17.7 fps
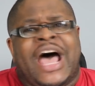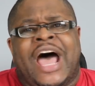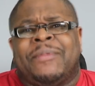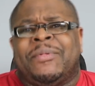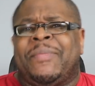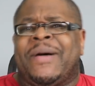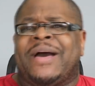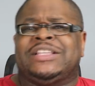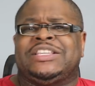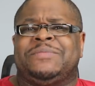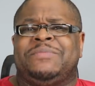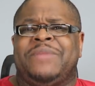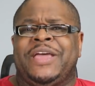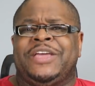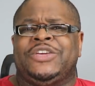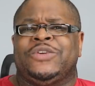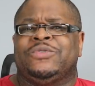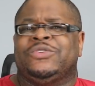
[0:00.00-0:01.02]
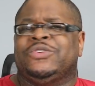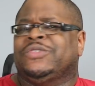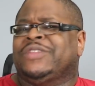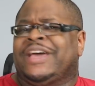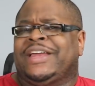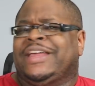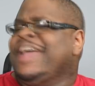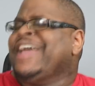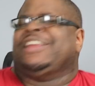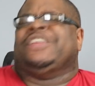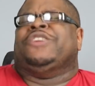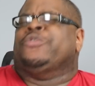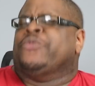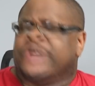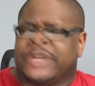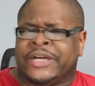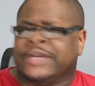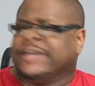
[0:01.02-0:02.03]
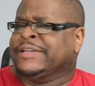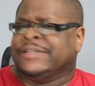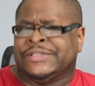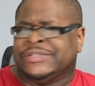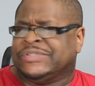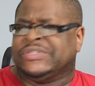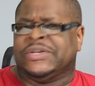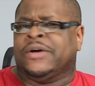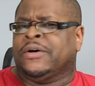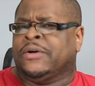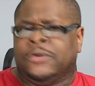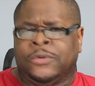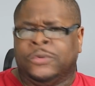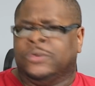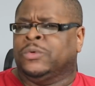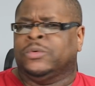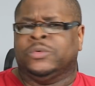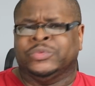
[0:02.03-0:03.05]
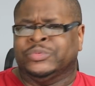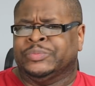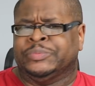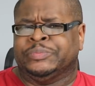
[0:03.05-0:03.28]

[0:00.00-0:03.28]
I'm about to make you do that anyway, so...